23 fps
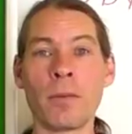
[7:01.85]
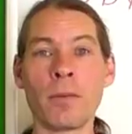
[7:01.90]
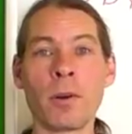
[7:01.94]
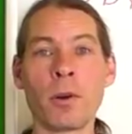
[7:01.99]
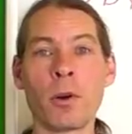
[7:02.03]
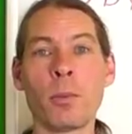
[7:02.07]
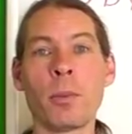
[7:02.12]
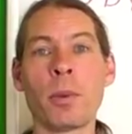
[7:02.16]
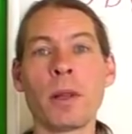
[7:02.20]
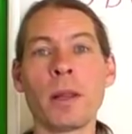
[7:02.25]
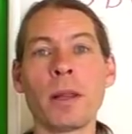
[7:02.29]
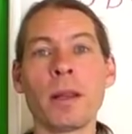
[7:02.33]
of our
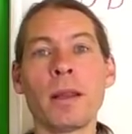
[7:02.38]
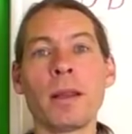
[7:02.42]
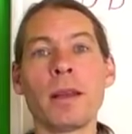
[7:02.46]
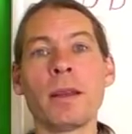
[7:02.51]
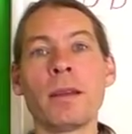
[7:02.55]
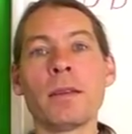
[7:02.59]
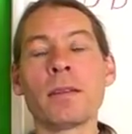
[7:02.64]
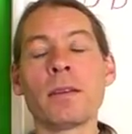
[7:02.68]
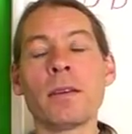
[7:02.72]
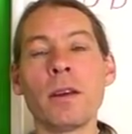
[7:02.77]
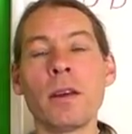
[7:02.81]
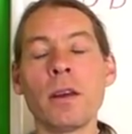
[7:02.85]

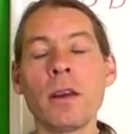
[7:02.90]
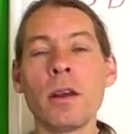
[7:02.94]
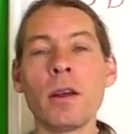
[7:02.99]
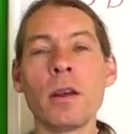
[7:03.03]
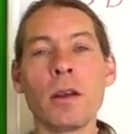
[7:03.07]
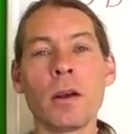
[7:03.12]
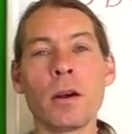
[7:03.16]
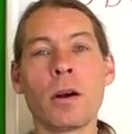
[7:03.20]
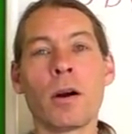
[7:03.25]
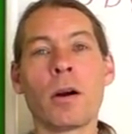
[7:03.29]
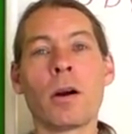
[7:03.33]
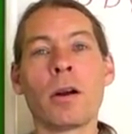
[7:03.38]
abilities
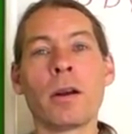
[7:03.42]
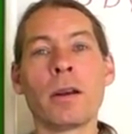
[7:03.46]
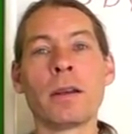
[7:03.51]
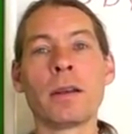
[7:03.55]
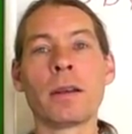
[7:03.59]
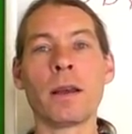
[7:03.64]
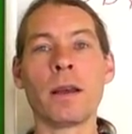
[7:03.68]
are